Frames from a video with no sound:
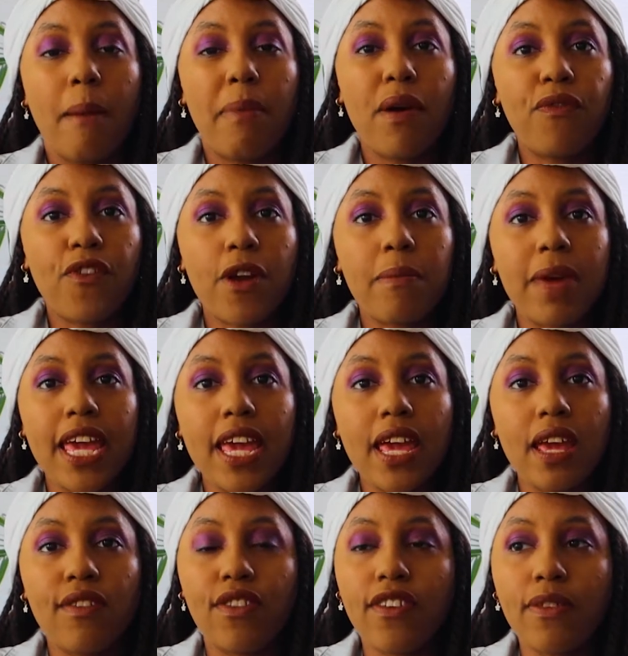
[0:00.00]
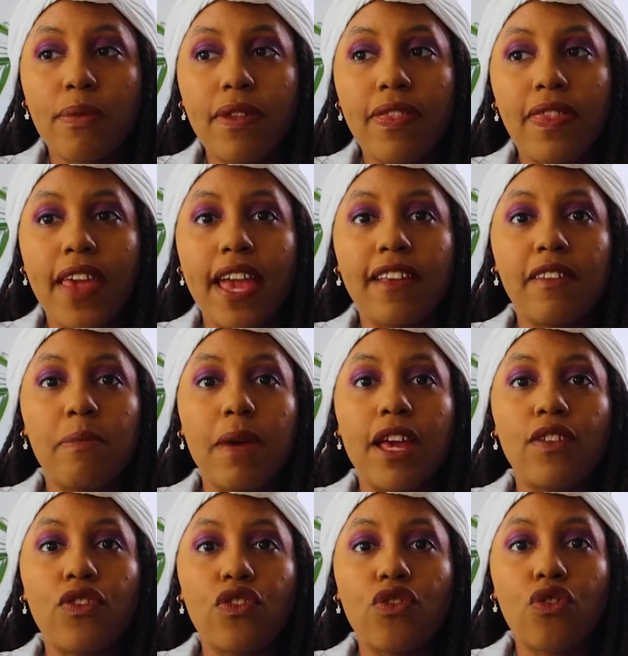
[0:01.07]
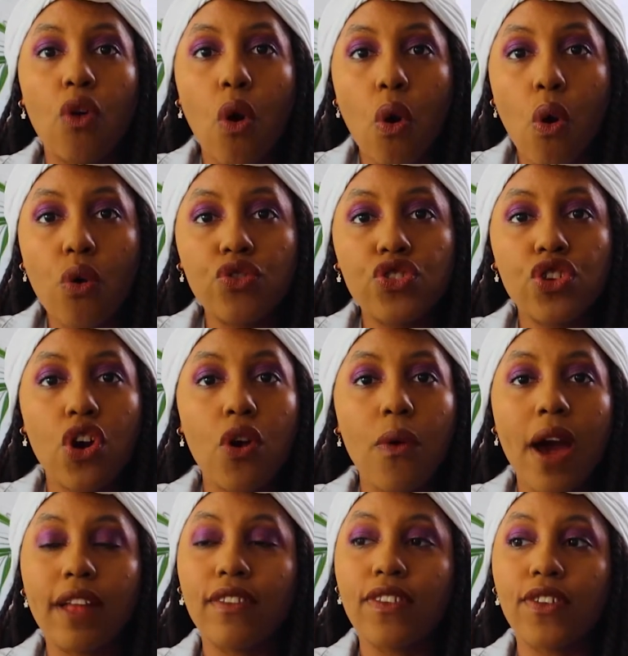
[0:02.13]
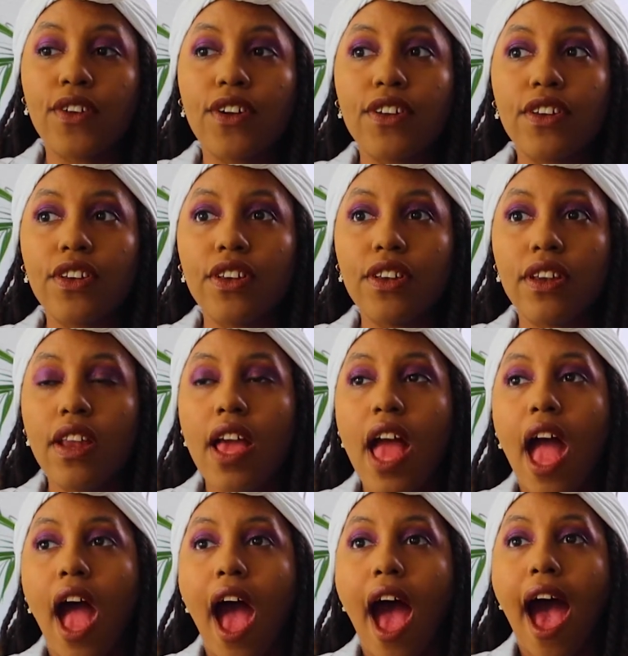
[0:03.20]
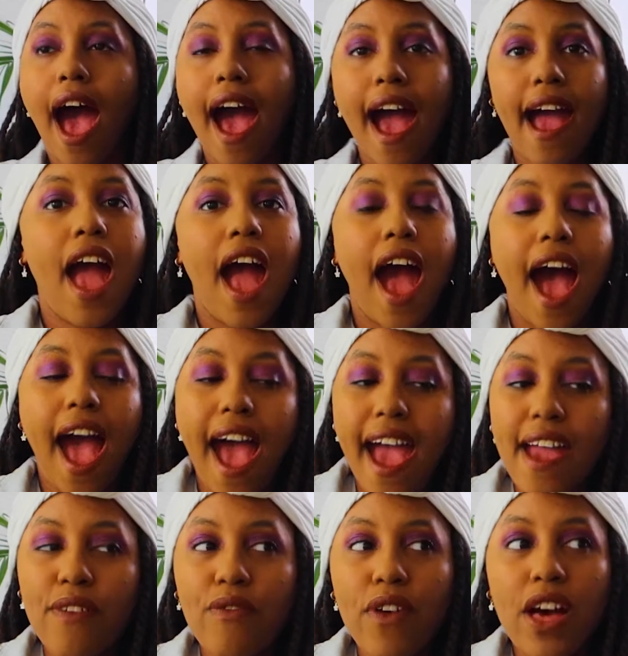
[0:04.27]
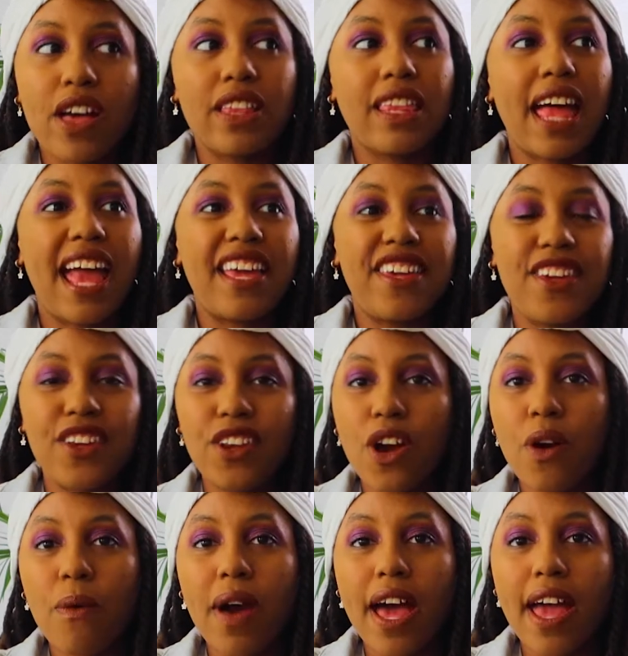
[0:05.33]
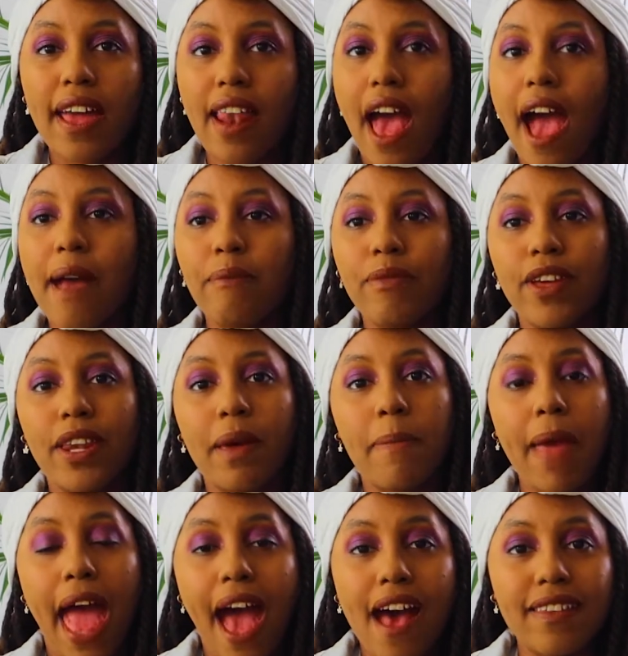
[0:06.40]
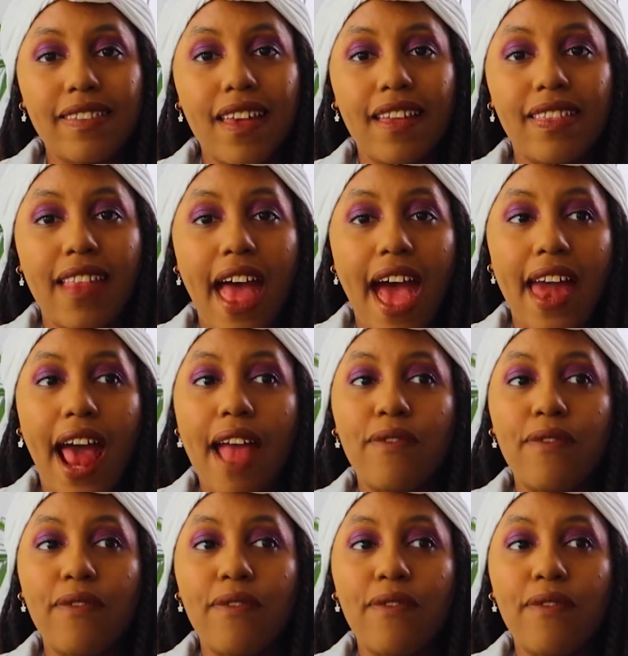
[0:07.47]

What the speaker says: But for me, just with things being so uncertain, I felt like, you know what, I'm gonna pass on that.